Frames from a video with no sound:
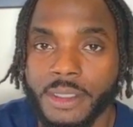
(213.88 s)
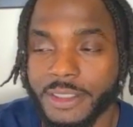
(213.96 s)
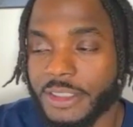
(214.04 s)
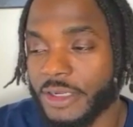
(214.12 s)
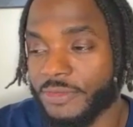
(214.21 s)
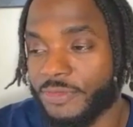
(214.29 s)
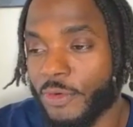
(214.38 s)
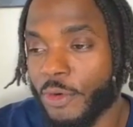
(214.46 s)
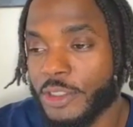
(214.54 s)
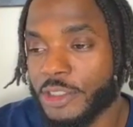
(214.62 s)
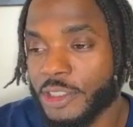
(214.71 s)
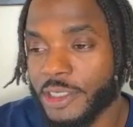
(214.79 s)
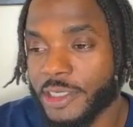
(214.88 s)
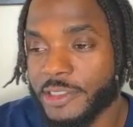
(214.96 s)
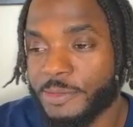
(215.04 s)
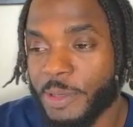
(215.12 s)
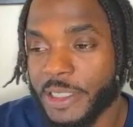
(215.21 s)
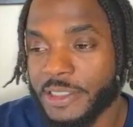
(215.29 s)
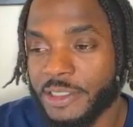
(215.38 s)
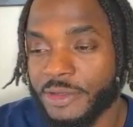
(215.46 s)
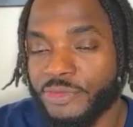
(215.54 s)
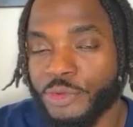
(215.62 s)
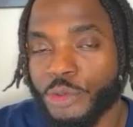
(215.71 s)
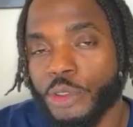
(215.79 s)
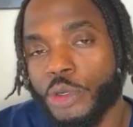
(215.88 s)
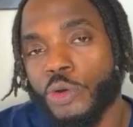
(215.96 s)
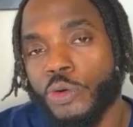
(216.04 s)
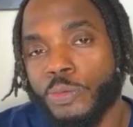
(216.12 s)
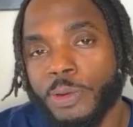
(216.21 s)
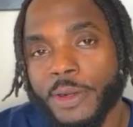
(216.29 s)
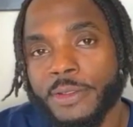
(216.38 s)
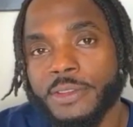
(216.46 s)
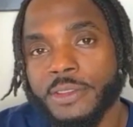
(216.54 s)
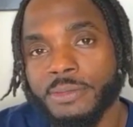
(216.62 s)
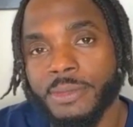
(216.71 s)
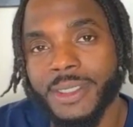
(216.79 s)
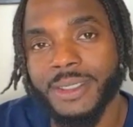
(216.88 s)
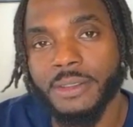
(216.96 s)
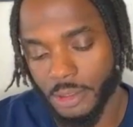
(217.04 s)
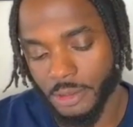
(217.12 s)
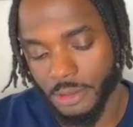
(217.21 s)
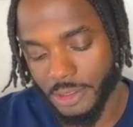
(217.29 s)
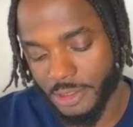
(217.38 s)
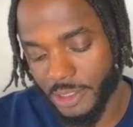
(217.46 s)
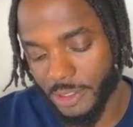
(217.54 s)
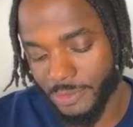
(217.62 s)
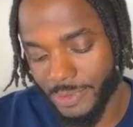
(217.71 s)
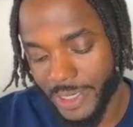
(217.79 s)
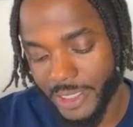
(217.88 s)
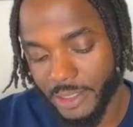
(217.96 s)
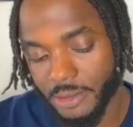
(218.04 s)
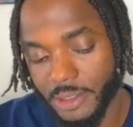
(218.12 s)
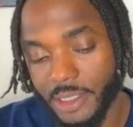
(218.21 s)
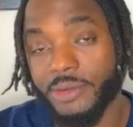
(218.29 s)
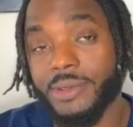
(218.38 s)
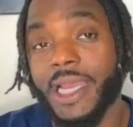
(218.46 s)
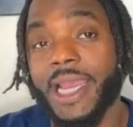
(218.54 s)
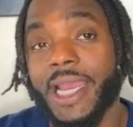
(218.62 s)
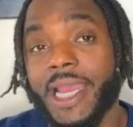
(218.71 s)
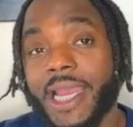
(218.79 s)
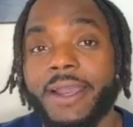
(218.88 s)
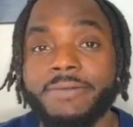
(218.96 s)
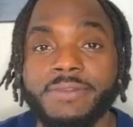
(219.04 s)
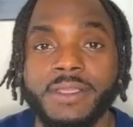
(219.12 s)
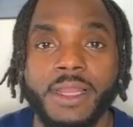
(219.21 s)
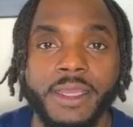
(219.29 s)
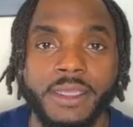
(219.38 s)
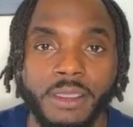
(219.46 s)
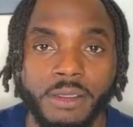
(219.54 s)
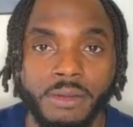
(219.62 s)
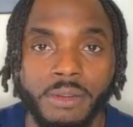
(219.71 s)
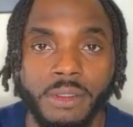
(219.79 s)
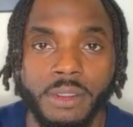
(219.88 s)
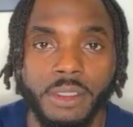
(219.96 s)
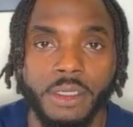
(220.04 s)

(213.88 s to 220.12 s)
It's unfortunate, especially if you're a cool person, but it's their right. They don't have to like you, you